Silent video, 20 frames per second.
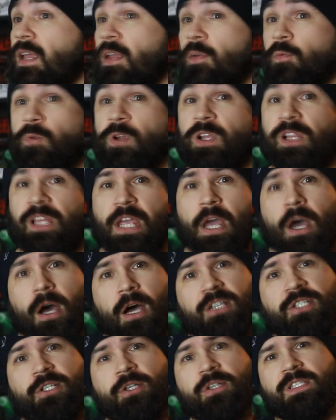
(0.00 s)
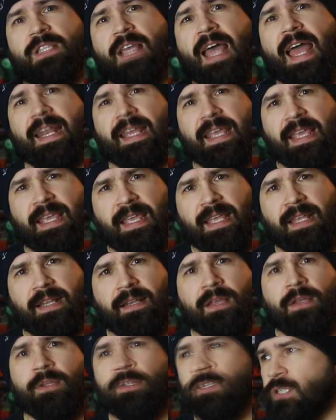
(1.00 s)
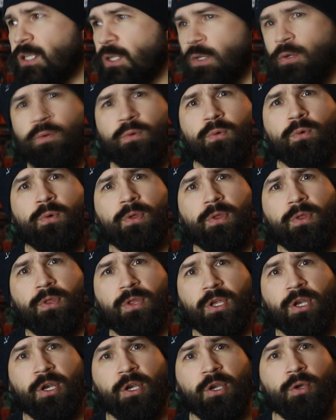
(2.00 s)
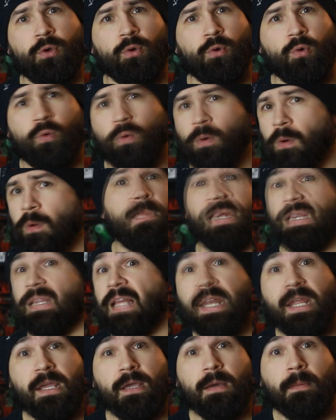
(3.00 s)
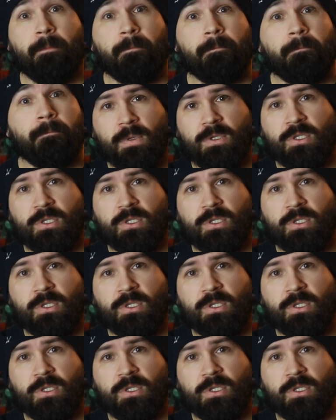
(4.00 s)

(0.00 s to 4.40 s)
It really ushers that in to the new millennium.